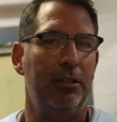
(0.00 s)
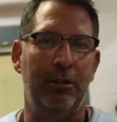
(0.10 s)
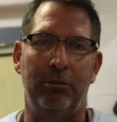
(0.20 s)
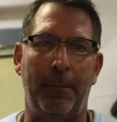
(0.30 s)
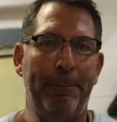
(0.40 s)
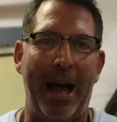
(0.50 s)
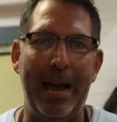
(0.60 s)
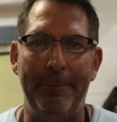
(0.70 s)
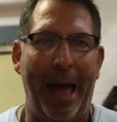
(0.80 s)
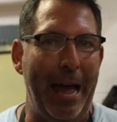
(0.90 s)
you know, to
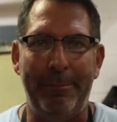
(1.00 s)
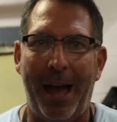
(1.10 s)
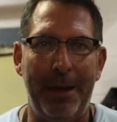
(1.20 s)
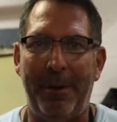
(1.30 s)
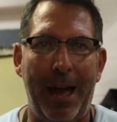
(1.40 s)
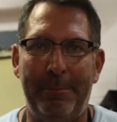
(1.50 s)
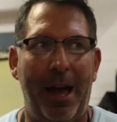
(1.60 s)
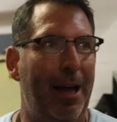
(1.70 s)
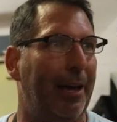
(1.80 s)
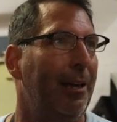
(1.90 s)
buy, buy, buy, buy,
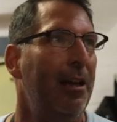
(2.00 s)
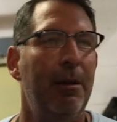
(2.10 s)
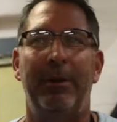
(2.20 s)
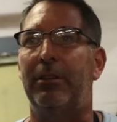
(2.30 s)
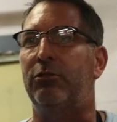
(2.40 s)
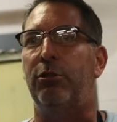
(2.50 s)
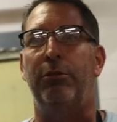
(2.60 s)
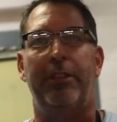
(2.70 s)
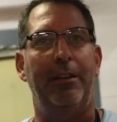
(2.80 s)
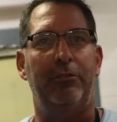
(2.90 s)
buy. But the
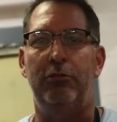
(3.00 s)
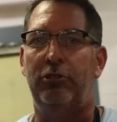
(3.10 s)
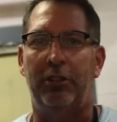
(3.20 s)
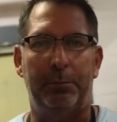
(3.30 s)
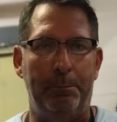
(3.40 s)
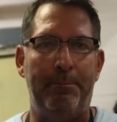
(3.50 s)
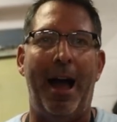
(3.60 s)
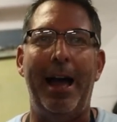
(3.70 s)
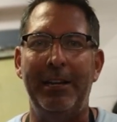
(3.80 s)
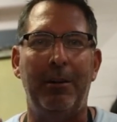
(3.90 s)
truth is, you just
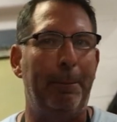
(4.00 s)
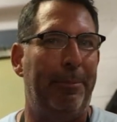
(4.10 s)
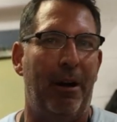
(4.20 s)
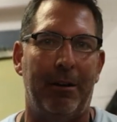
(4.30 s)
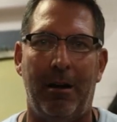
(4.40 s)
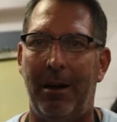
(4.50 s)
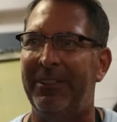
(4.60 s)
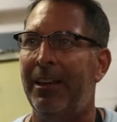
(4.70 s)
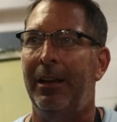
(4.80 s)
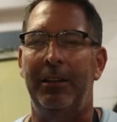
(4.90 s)
buy your butt
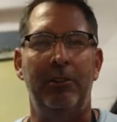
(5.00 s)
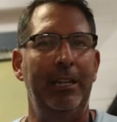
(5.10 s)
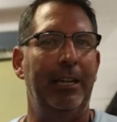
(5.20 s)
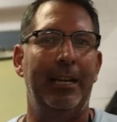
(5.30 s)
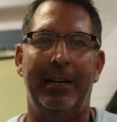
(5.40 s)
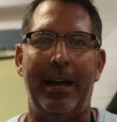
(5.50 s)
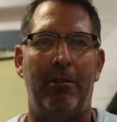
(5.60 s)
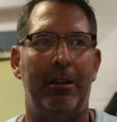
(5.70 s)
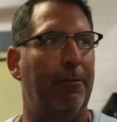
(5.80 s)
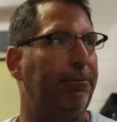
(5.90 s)
off and you need to get it
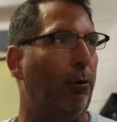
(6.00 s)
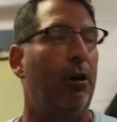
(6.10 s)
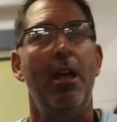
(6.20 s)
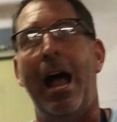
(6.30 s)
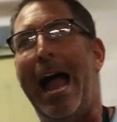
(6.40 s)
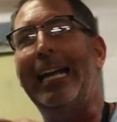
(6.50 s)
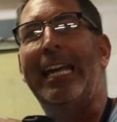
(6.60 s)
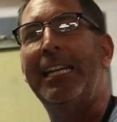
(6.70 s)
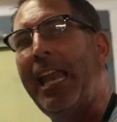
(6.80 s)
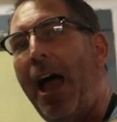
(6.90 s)
out on the floor. I
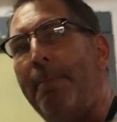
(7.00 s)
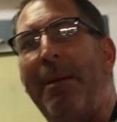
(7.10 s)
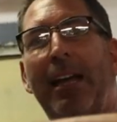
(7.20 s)
cannot